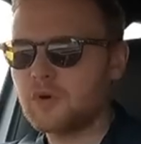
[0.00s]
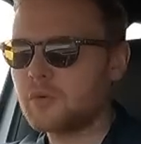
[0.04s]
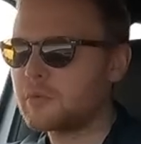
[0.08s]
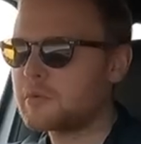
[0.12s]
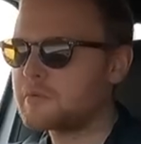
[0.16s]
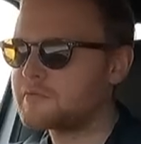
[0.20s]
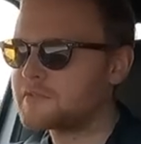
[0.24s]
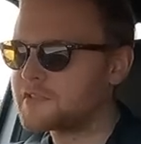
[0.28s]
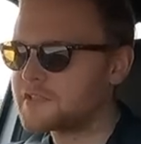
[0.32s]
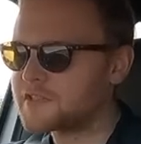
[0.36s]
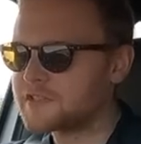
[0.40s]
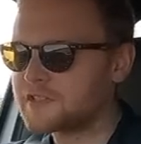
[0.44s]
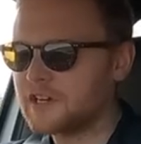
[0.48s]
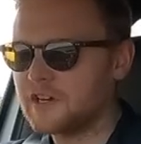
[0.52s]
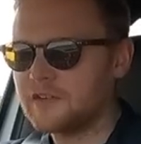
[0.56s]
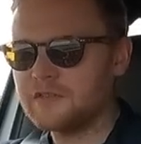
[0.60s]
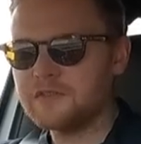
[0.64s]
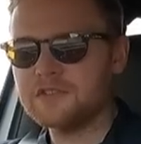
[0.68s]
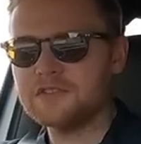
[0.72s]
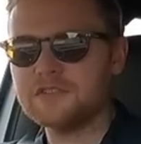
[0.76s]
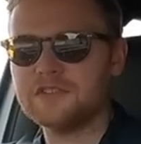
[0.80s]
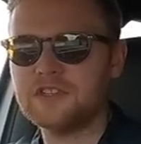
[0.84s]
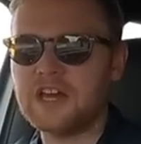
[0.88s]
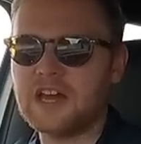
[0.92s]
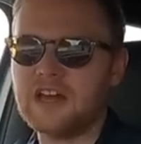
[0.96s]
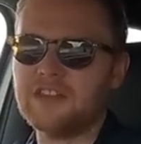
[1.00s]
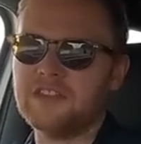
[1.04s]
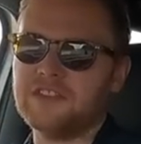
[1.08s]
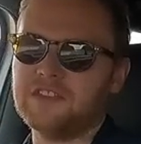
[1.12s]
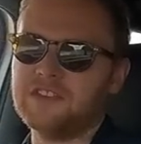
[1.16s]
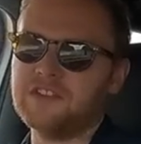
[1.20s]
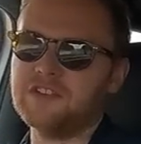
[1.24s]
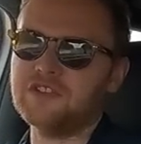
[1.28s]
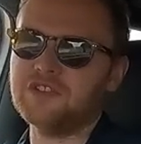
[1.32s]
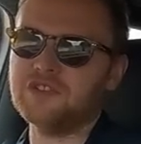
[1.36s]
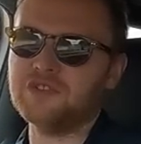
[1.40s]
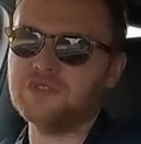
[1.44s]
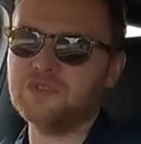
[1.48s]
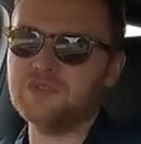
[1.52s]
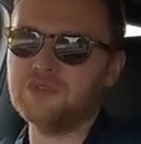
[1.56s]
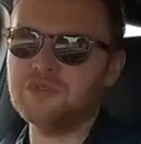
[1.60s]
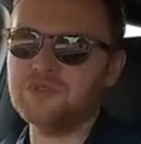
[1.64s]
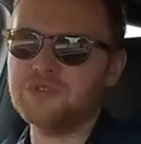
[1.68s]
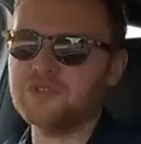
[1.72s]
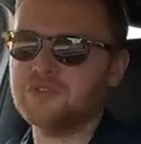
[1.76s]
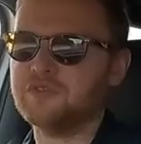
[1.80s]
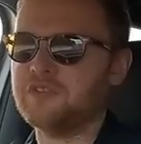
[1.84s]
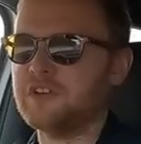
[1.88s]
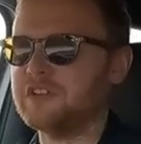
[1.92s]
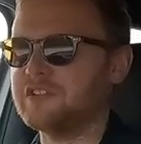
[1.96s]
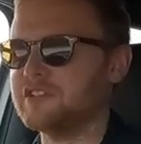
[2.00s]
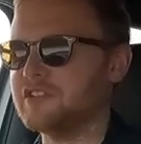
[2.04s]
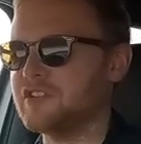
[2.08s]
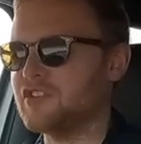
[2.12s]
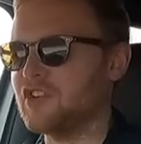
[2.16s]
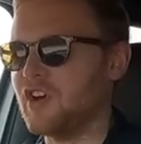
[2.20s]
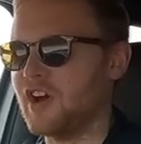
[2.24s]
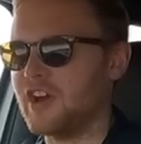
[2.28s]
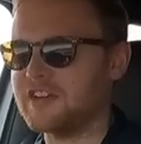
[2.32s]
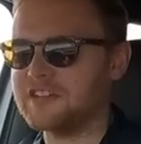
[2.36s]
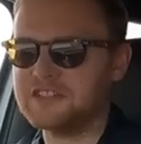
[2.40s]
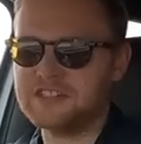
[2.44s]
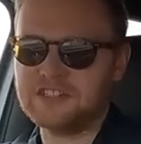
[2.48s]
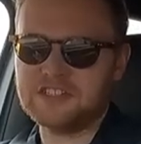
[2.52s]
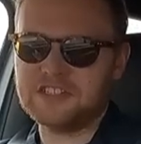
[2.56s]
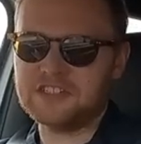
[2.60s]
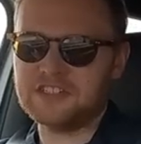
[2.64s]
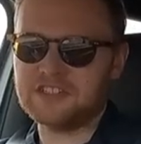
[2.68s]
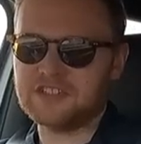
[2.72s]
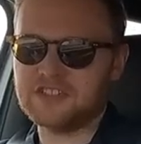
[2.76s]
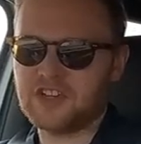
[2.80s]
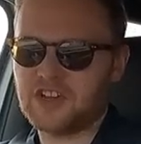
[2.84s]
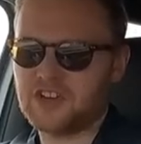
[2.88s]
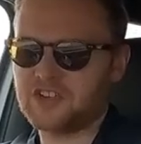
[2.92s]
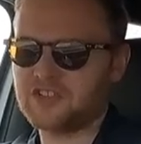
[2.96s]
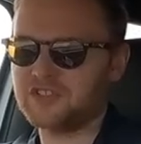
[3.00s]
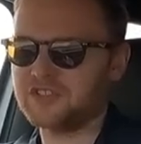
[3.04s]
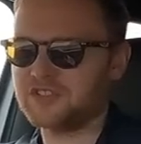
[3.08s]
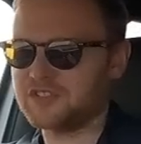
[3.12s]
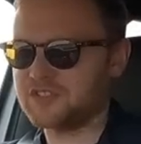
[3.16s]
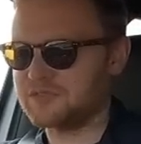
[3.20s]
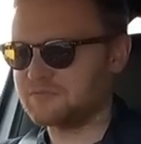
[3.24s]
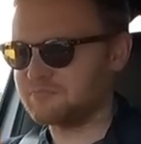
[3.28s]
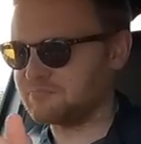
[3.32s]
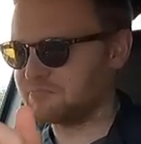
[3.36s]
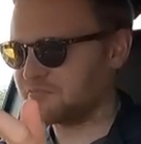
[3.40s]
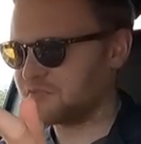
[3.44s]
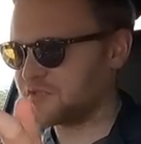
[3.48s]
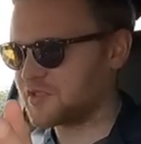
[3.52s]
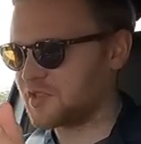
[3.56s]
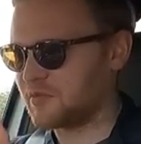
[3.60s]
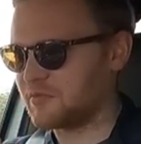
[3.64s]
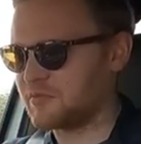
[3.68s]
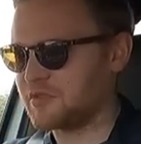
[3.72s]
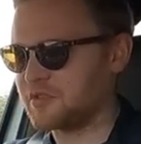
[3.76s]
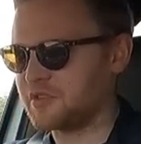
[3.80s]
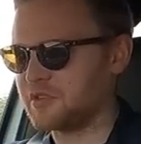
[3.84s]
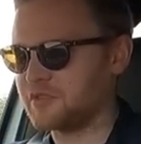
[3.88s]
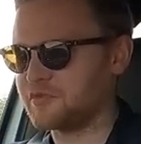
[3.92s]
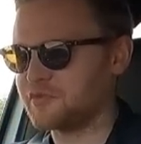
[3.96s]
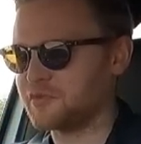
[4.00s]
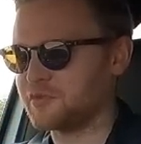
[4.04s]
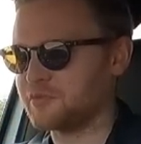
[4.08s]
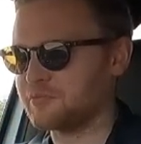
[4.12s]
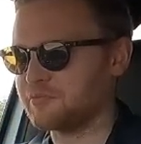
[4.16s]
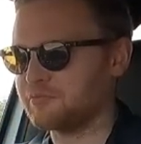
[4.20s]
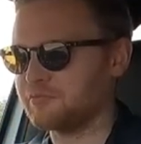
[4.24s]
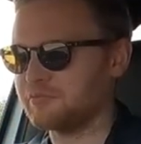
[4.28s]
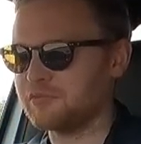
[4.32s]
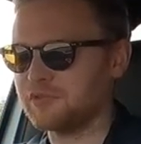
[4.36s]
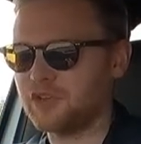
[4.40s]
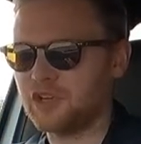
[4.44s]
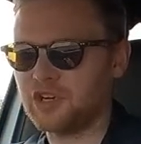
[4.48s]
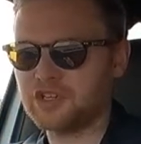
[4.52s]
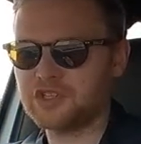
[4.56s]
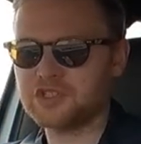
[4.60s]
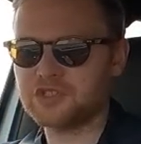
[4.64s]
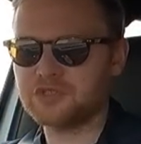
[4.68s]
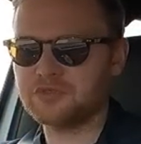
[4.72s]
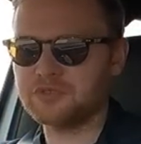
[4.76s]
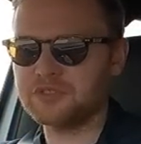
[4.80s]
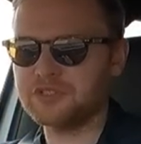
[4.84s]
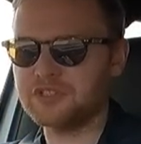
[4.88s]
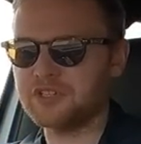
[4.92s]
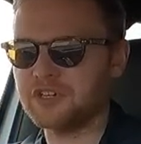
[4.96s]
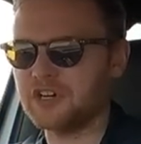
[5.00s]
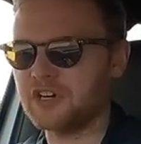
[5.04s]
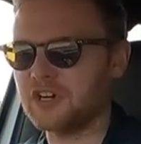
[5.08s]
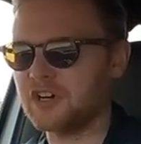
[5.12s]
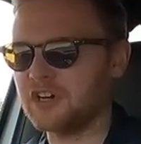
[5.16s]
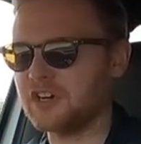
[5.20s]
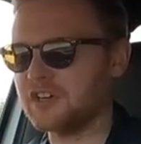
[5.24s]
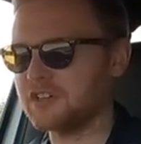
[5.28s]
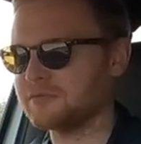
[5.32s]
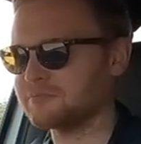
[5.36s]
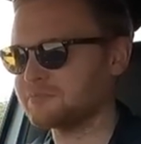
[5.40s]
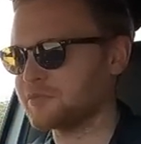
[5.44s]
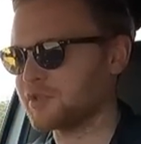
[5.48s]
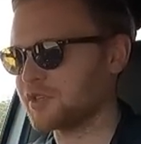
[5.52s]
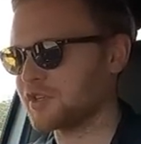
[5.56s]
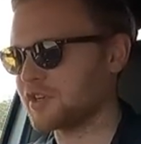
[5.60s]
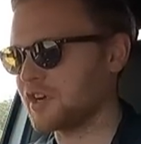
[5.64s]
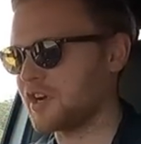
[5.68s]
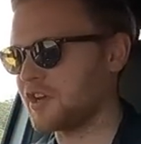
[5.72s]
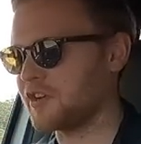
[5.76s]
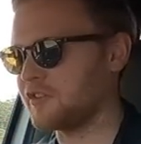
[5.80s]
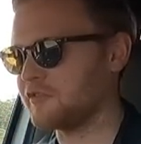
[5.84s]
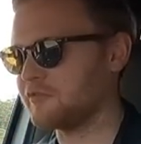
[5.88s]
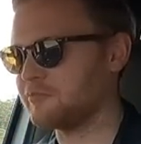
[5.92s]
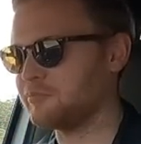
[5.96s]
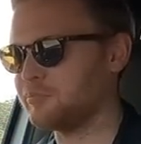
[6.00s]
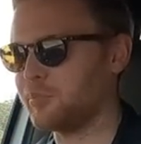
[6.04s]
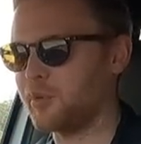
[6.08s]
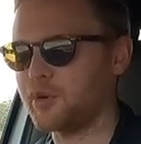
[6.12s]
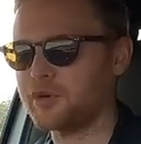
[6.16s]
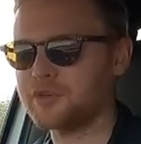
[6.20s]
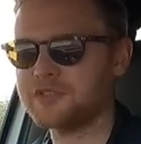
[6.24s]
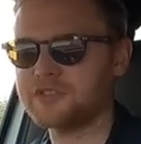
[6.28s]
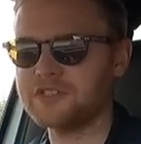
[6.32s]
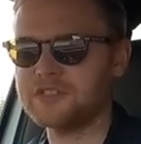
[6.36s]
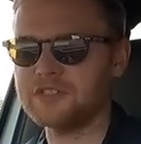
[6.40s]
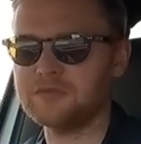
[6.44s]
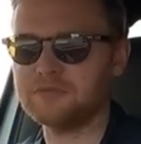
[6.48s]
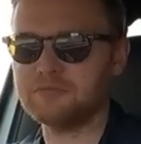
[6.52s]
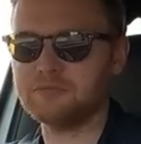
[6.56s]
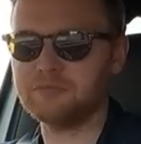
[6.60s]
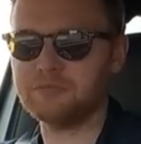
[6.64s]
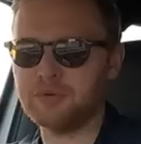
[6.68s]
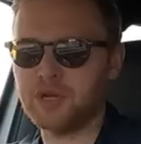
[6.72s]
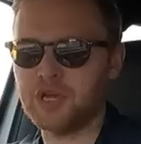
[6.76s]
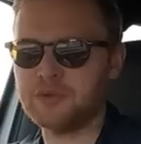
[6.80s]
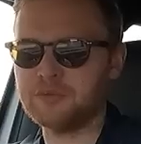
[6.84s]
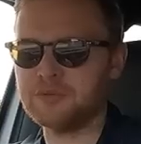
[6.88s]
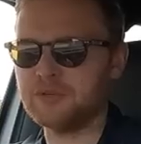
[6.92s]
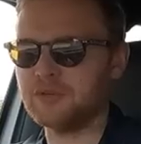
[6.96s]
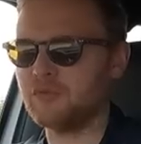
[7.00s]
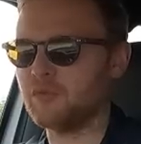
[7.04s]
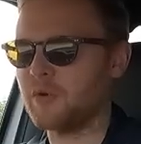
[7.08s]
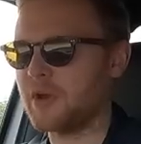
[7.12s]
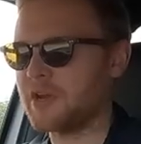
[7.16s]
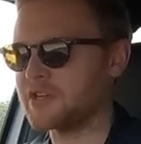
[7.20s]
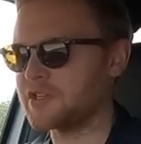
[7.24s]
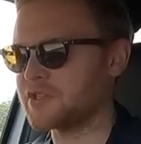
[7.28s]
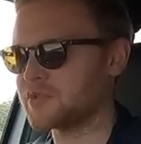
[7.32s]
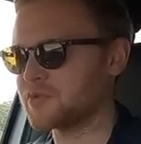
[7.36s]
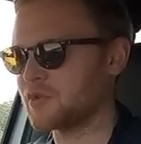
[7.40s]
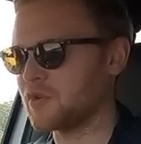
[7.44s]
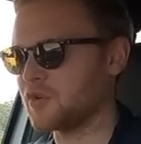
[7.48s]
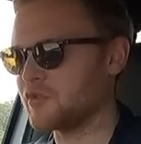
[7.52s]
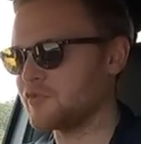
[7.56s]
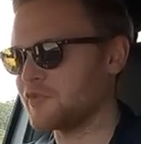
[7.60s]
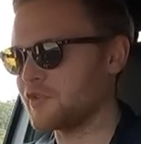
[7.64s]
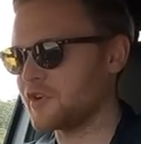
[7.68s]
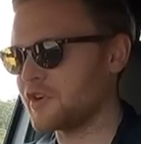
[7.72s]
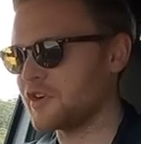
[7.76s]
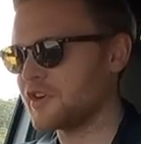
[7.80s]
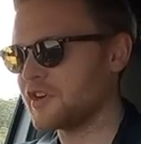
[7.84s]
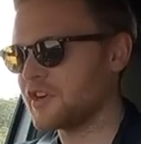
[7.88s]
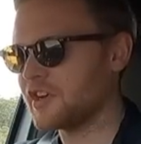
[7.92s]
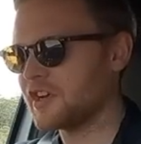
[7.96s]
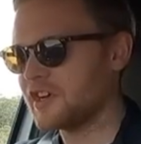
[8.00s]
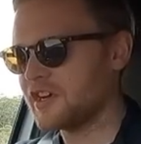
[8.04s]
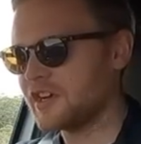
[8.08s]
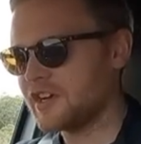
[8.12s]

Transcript: while we've discovered that the new Defender 90 is actually something of a luxury car, a kind of boxy baby Range Rover,